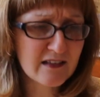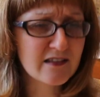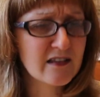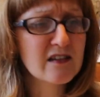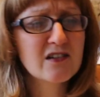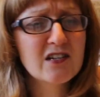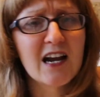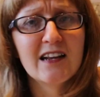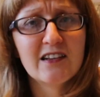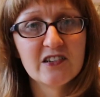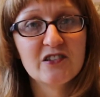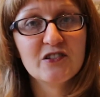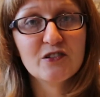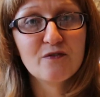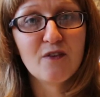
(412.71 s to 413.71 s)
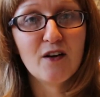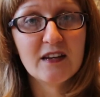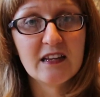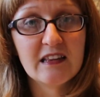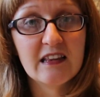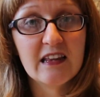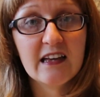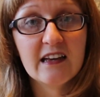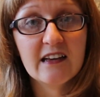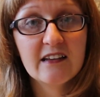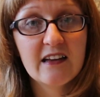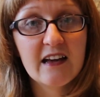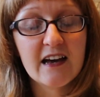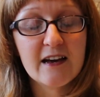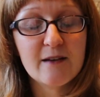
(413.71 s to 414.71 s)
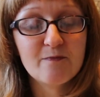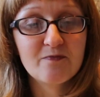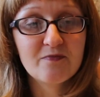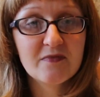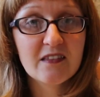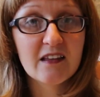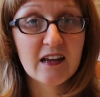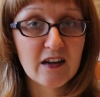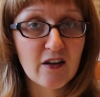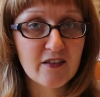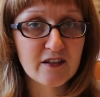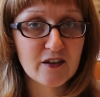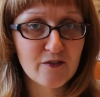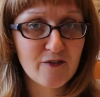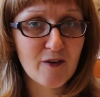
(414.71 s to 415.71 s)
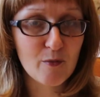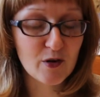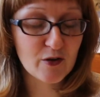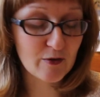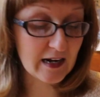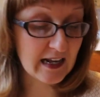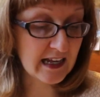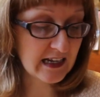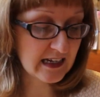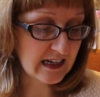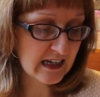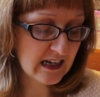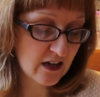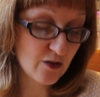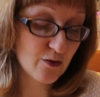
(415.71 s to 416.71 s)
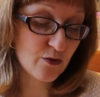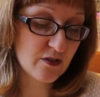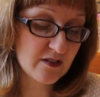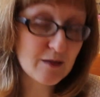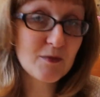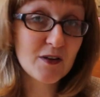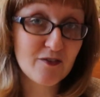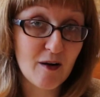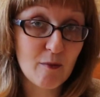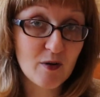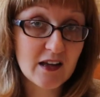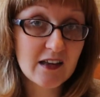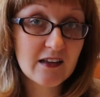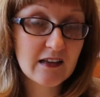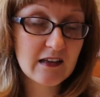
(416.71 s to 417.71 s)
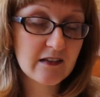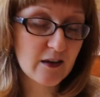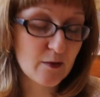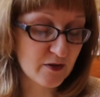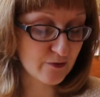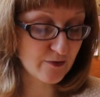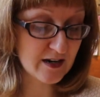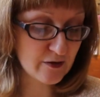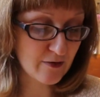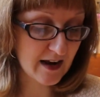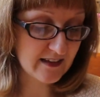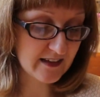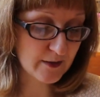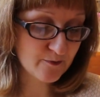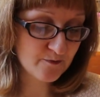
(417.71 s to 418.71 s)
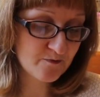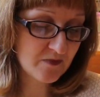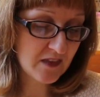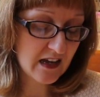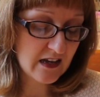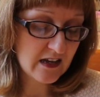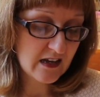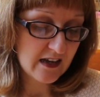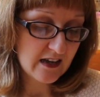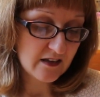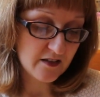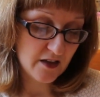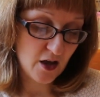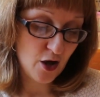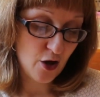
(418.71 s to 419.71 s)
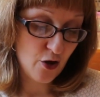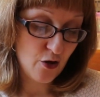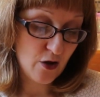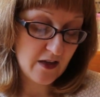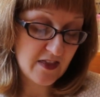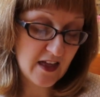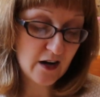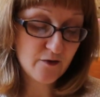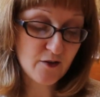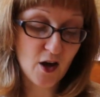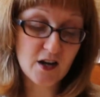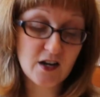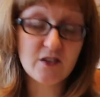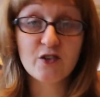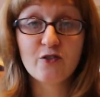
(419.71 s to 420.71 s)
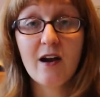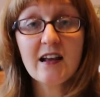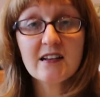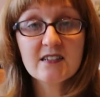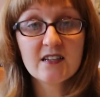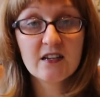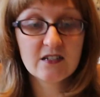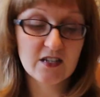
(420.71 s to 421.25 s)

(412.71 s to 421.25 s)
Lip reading: The challenge is just finding the nice enough fabric, really, or similar fabric in terms of recreating. So then I've got another dress.